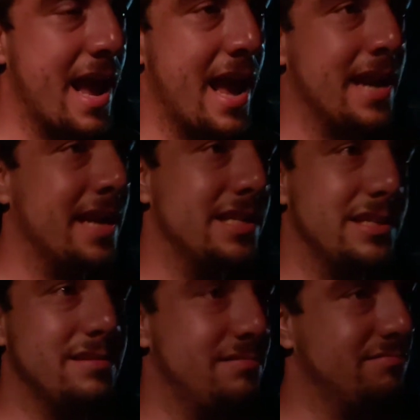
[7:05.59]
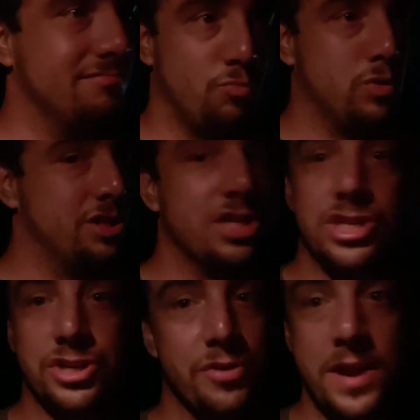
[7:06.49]
and it was
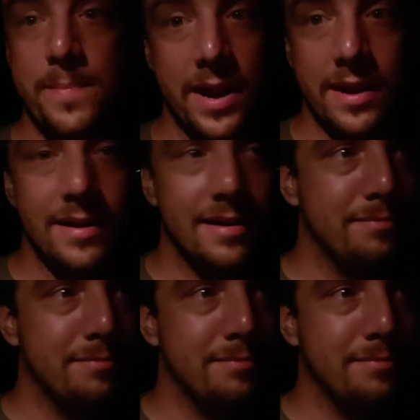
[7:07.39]
just screaming